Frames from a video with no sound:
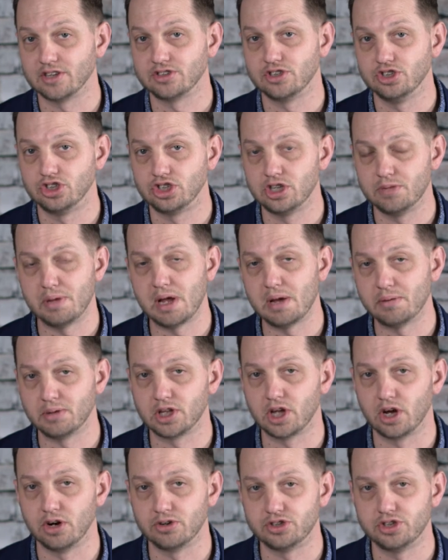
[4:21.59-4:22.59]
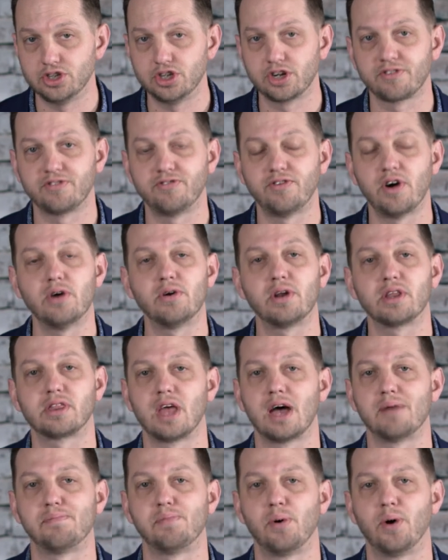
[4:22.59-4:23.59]
So you should be able to go to your phone at
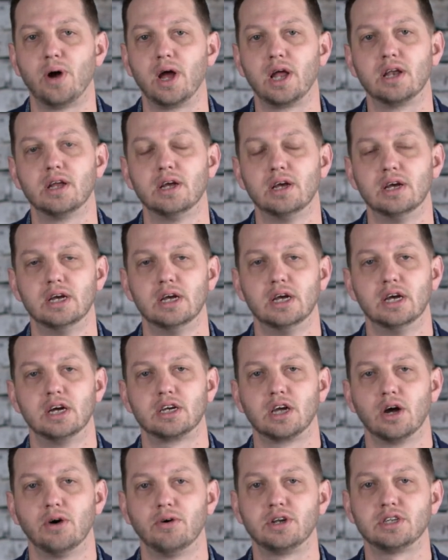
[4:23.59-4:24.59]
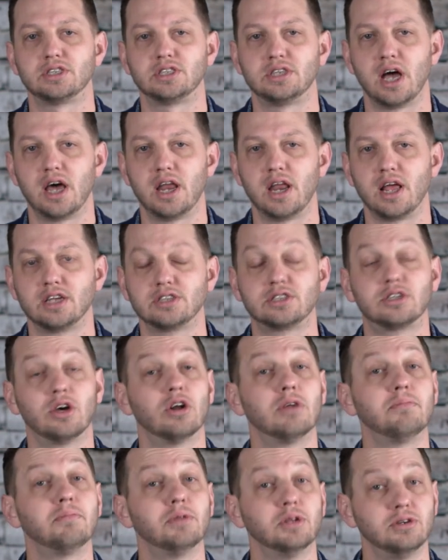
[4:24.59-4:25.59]
that point, go into settings,
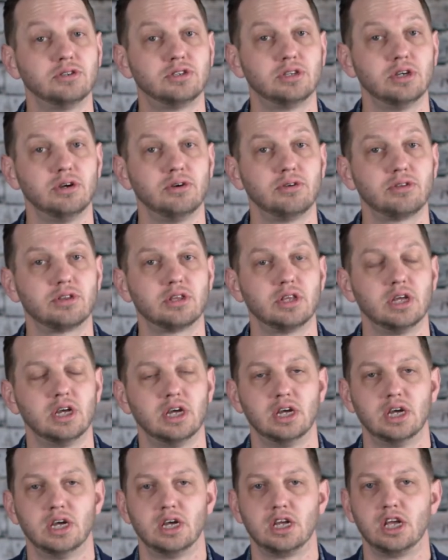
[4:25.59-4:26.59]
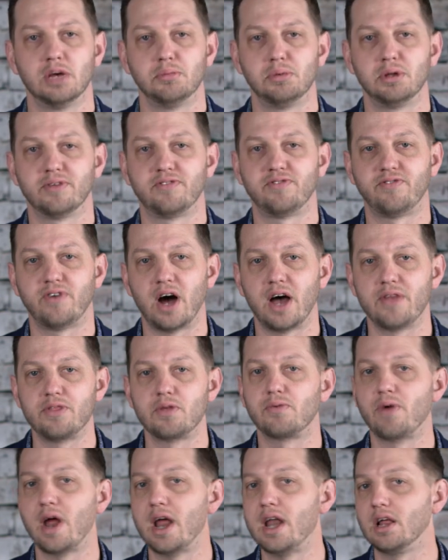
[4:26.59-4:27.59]
go to Bluetooth, you'll be able to find
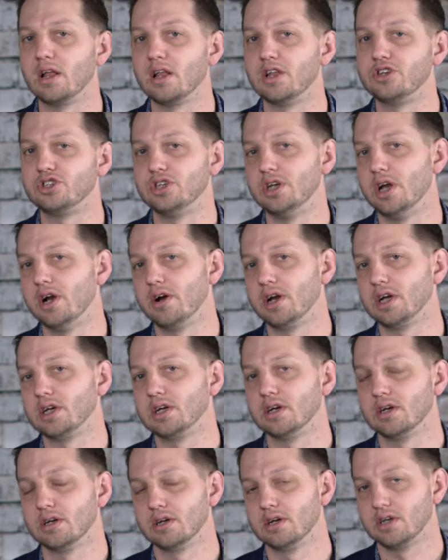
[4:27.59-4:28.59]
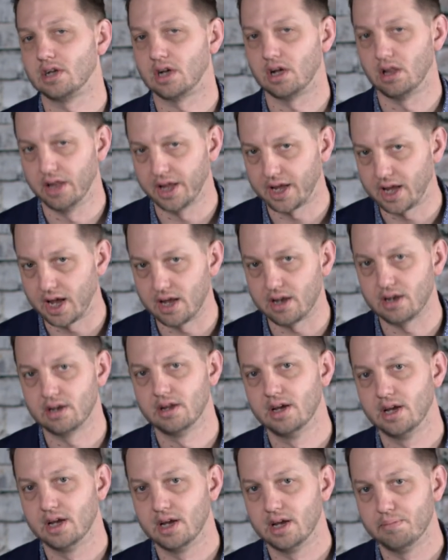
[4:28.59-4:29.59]
the Radial Engineering, click it,
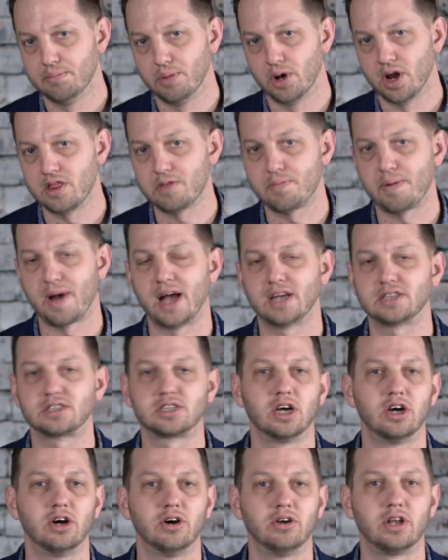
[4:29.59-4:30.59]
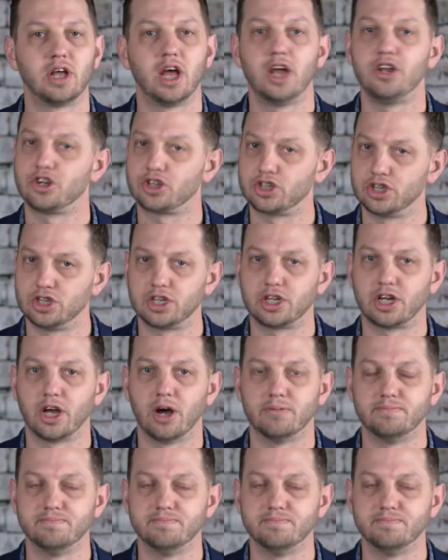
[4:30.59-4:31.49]
put in the passcode, and you're good to go.